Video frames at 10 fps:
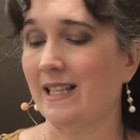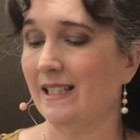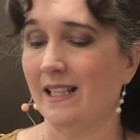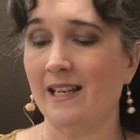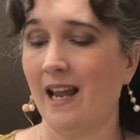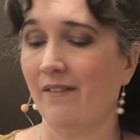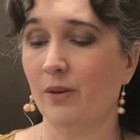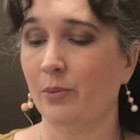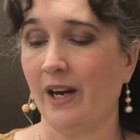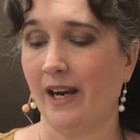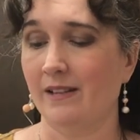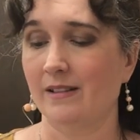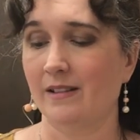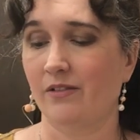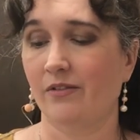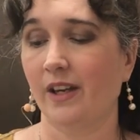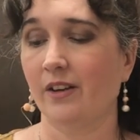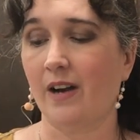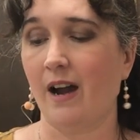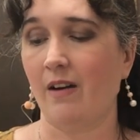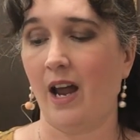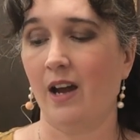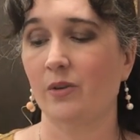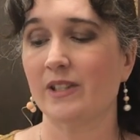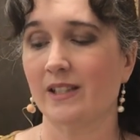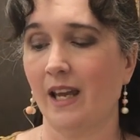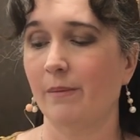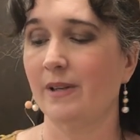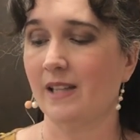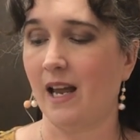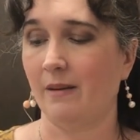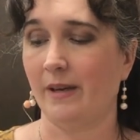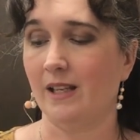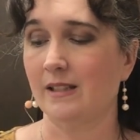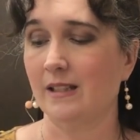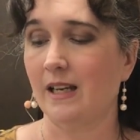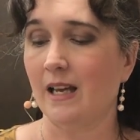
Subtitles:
didn't have the brains to figure out how to escape its enemies,